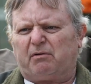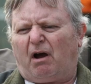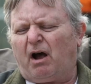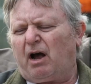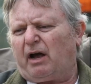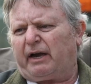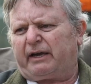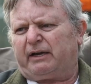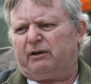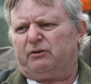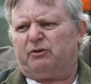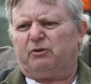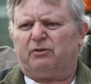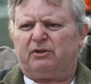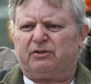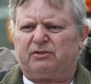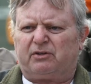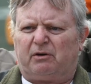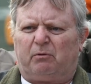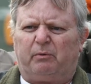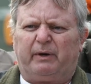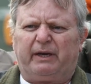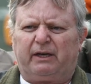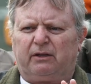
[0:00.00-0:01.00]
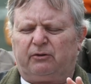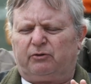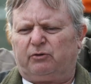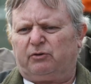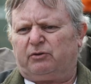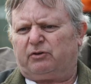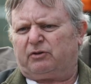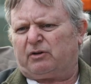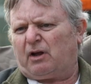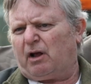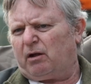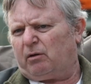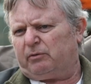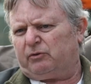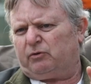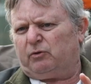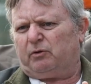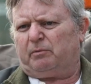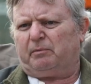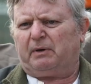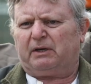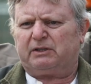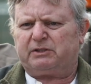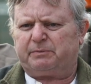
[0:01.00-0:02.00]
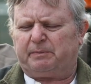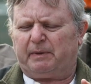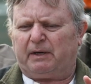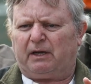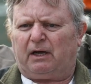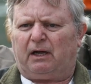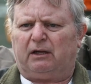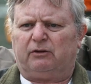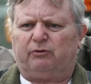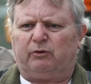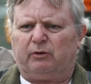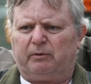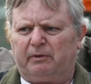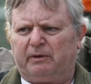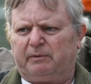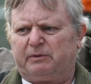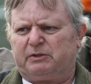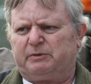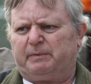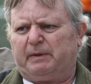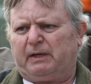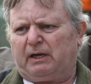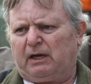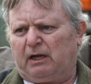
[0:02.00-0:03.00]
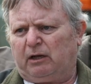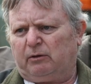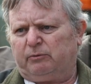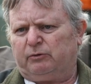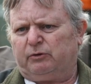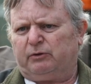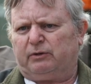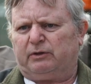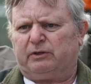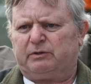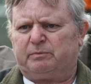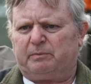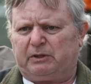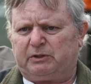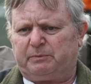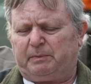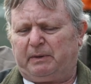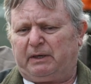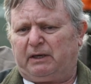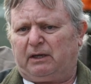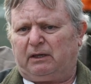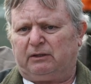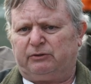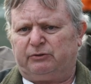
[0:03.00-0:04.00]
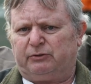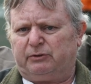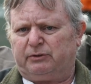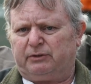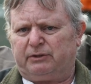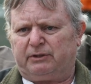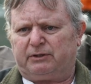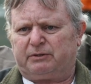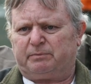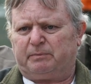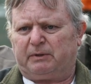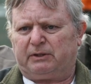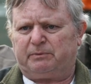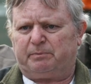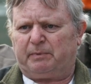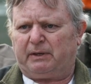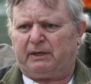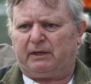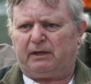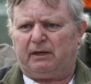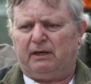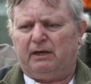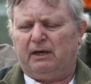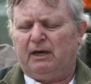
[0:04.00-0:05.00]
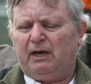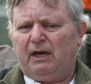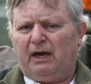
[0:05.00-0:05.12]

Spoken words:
Oh, I can do this. Oh, we can do this. Oh, we'll do it much better. I'll do it much better. I'll do it this much better. I'll do it this much better.